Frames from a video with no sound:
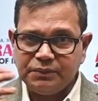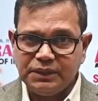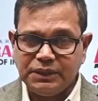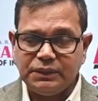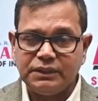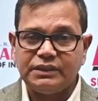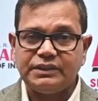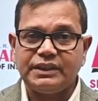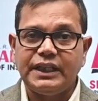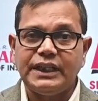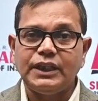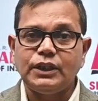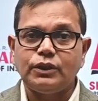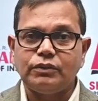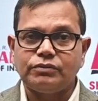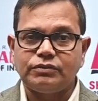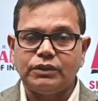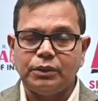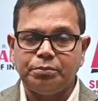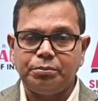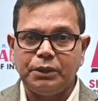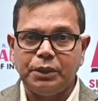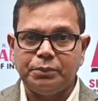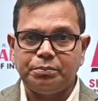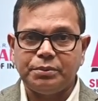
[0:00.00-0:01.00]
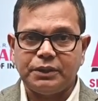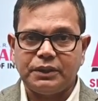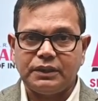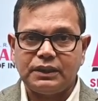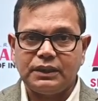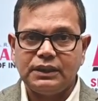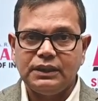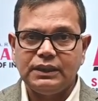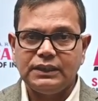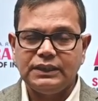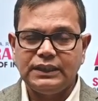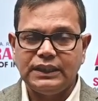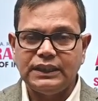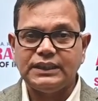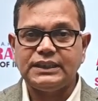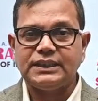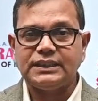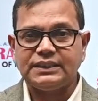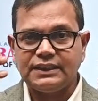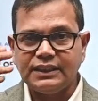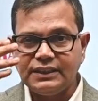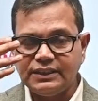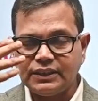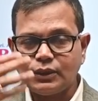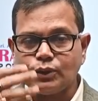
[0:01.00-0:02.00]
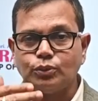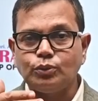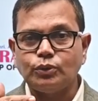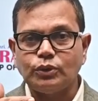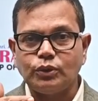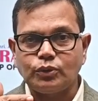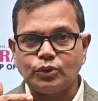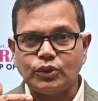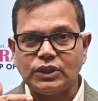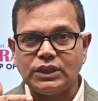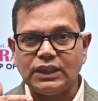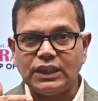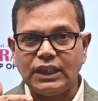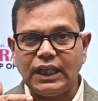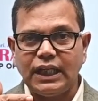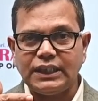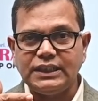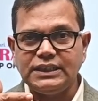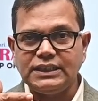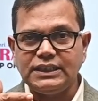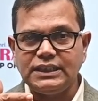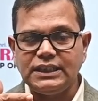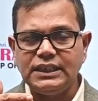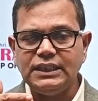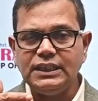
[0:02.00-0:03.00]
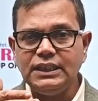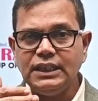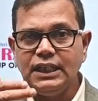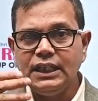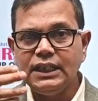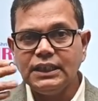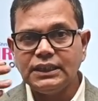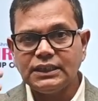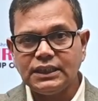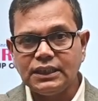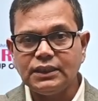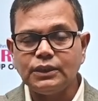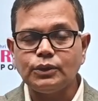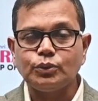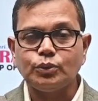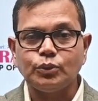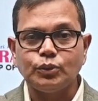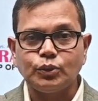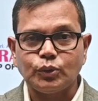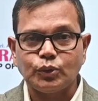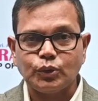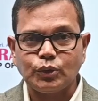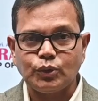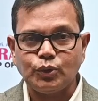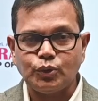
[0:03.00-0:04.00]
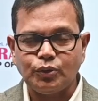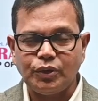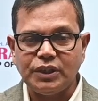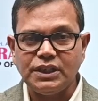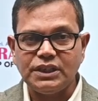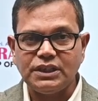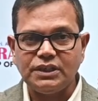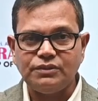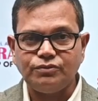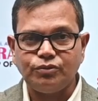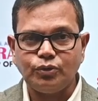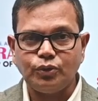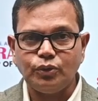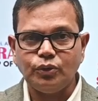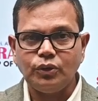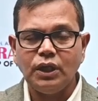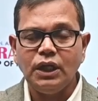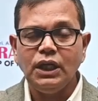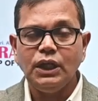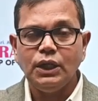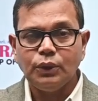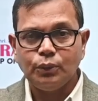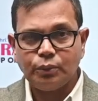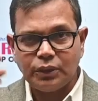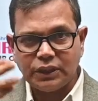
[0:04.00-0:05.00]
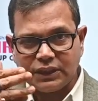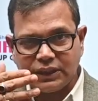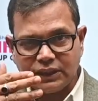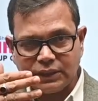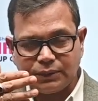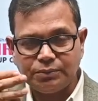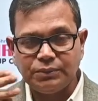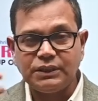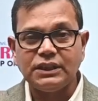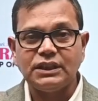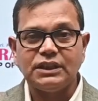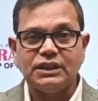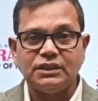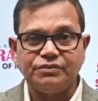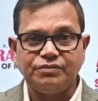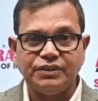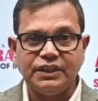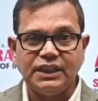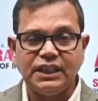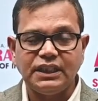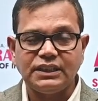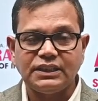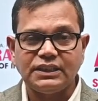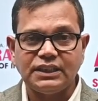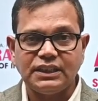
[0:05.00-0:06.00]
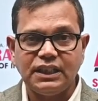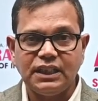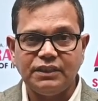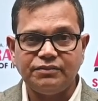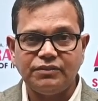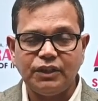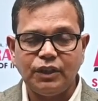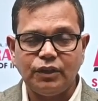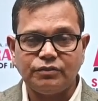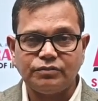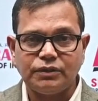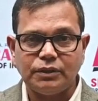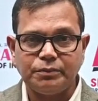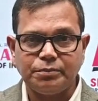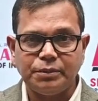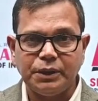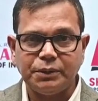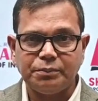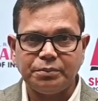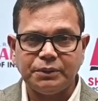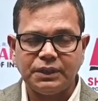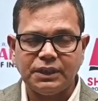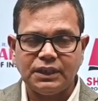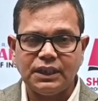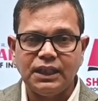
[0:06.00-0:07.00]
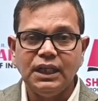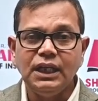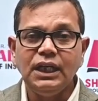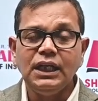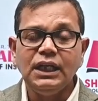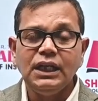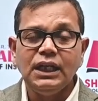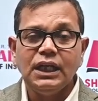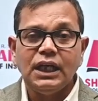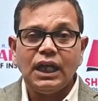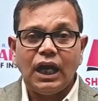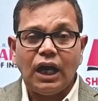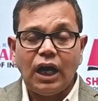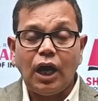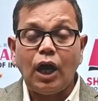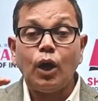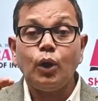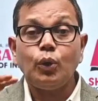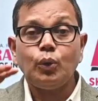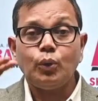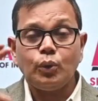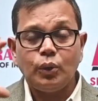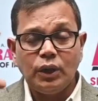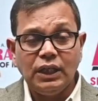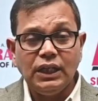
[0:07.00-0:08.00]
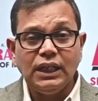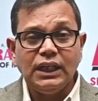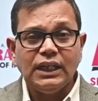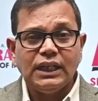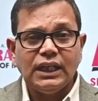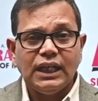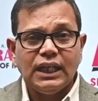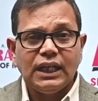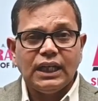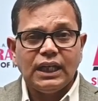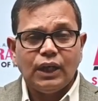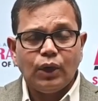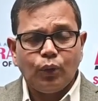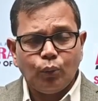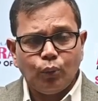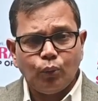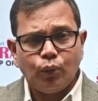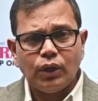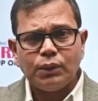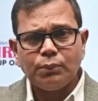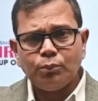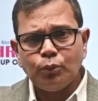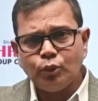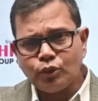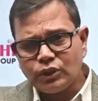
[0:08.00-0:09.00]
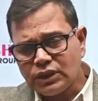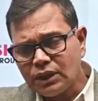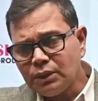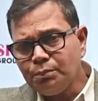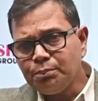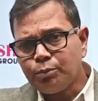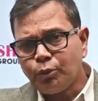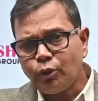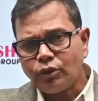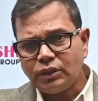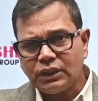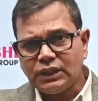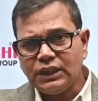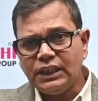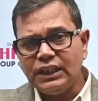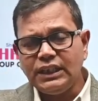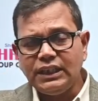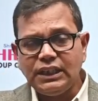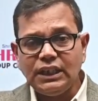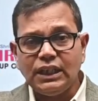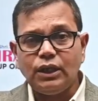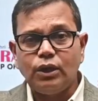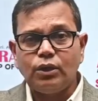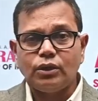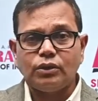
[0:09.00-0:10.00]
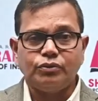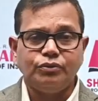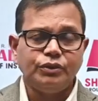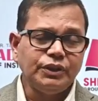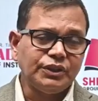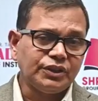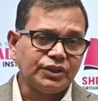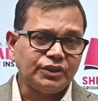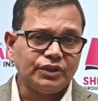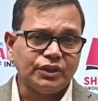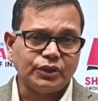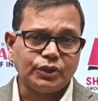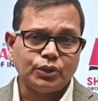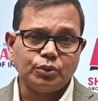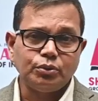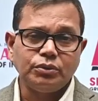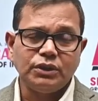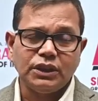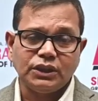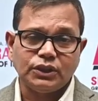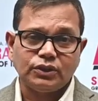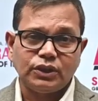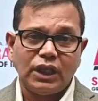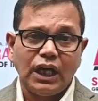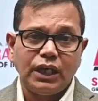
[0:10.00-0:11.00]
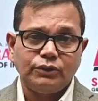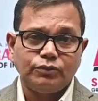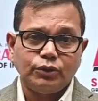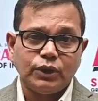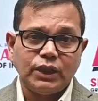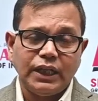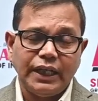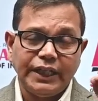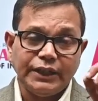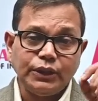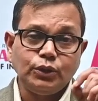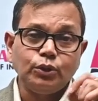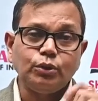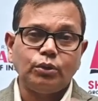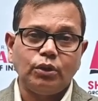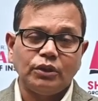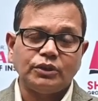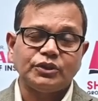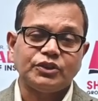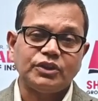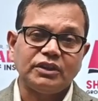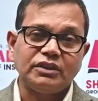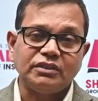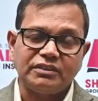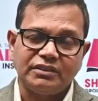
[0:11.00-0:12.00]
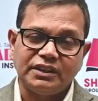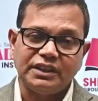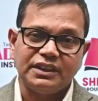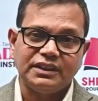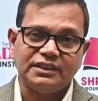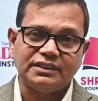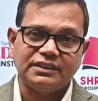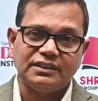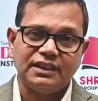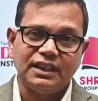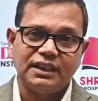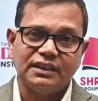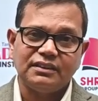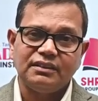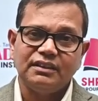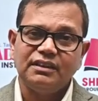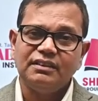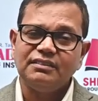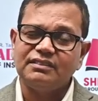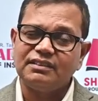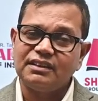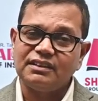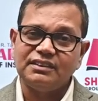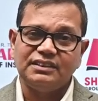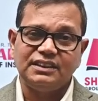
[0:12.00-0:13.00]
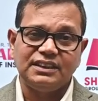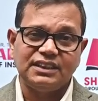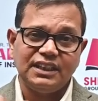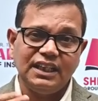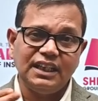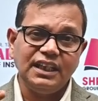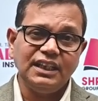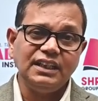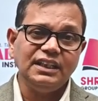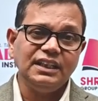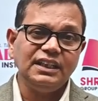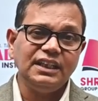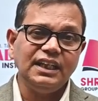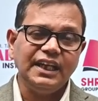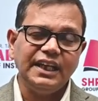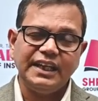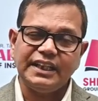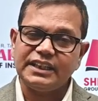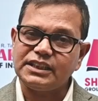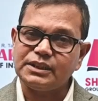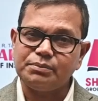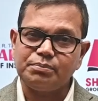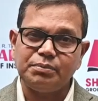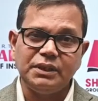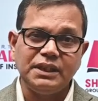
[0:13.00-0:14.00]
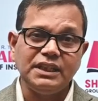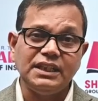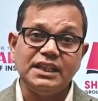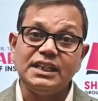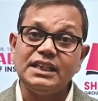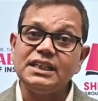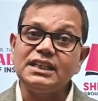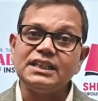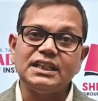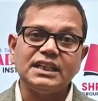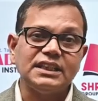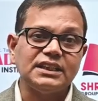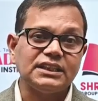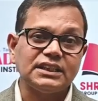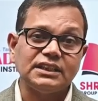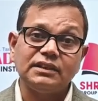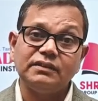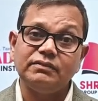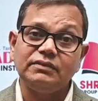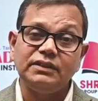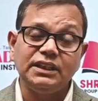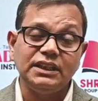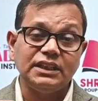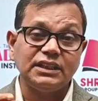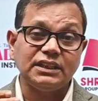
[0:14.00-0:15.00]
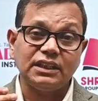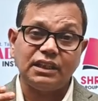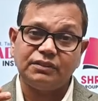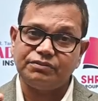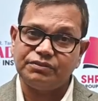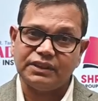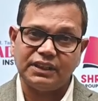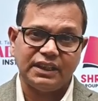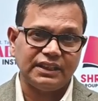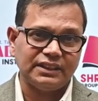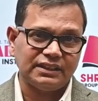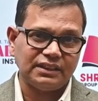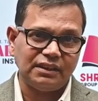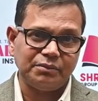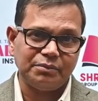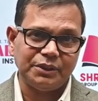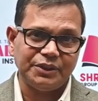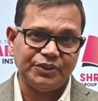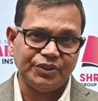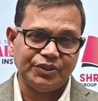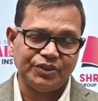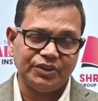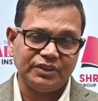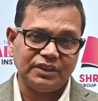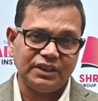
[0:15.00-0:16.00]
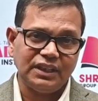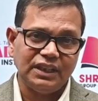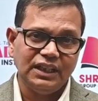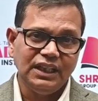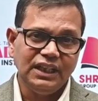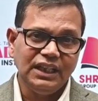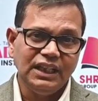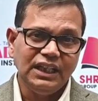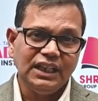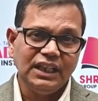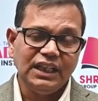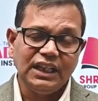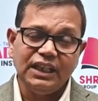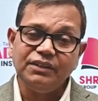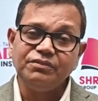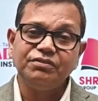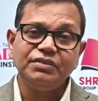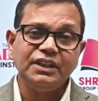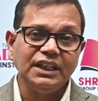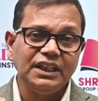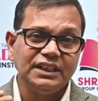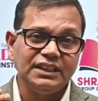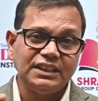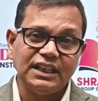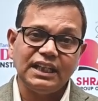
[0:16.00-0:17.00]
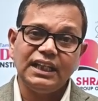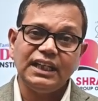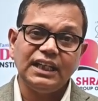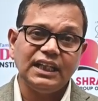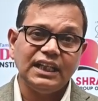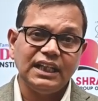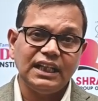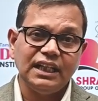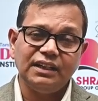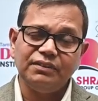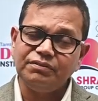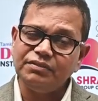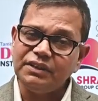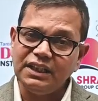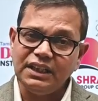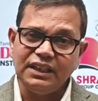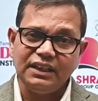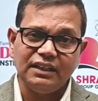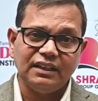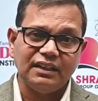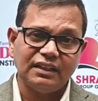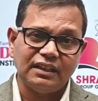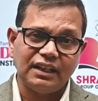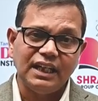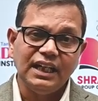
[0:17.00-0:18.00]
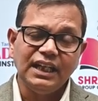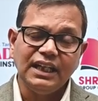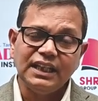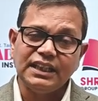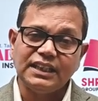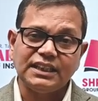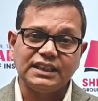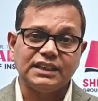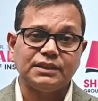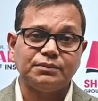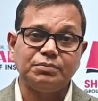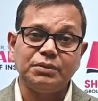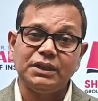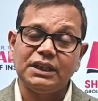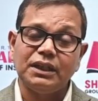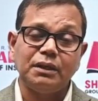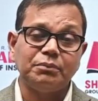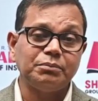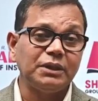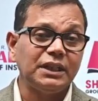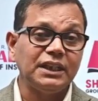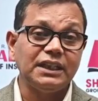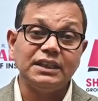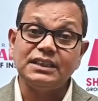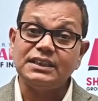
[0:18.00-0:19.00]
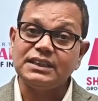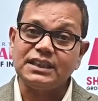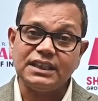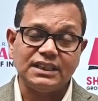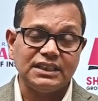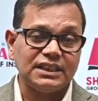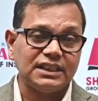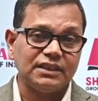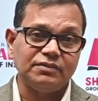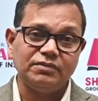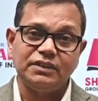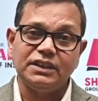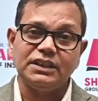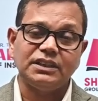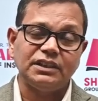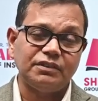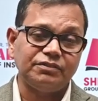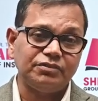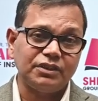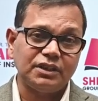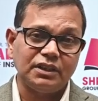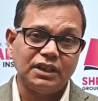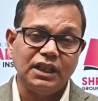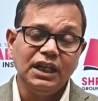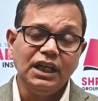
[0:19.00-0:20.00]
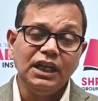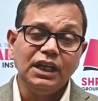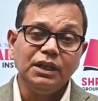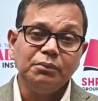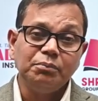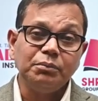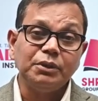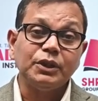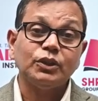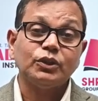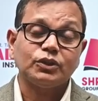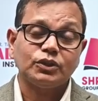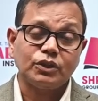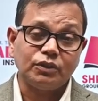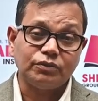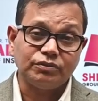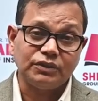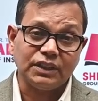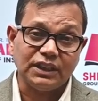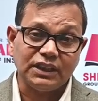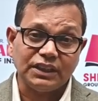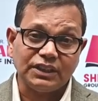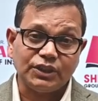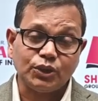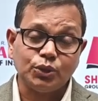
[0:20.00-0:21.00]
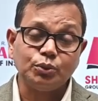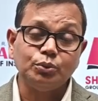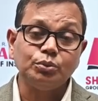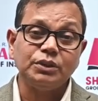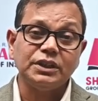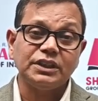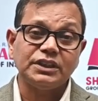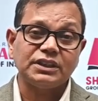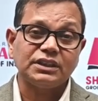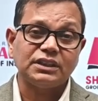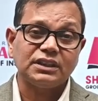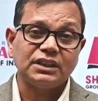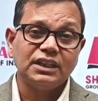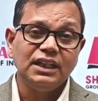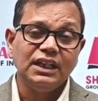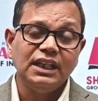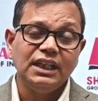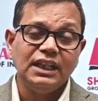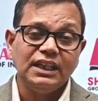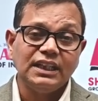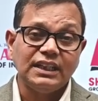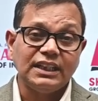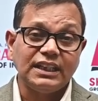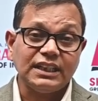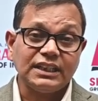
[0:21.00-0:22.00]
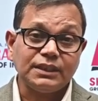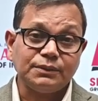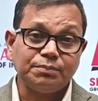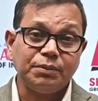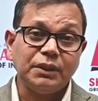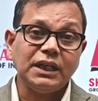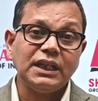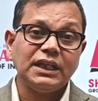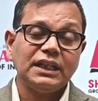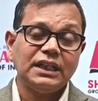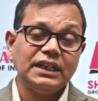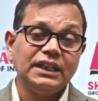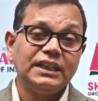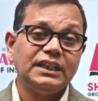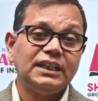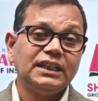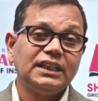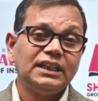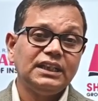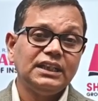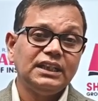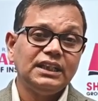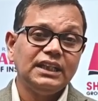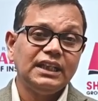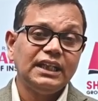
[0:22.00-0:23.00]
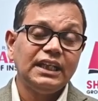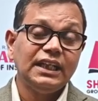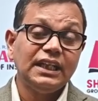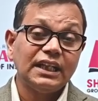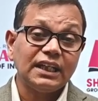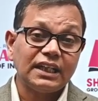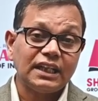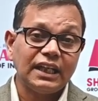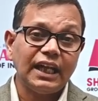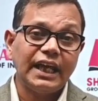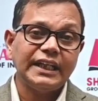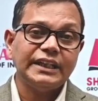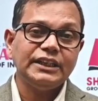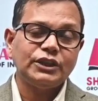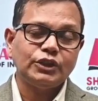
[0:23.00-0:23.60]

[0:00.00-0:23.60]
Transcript: trend of the paper. That is since 2019 till 2024, what has been the difficulty level of the paper, how. One most important area on which the students I would like to concentrate is that the JEE has been intensively tougher examination. Every day, every year, it is becoming intensively tougher because of the students desperately inclined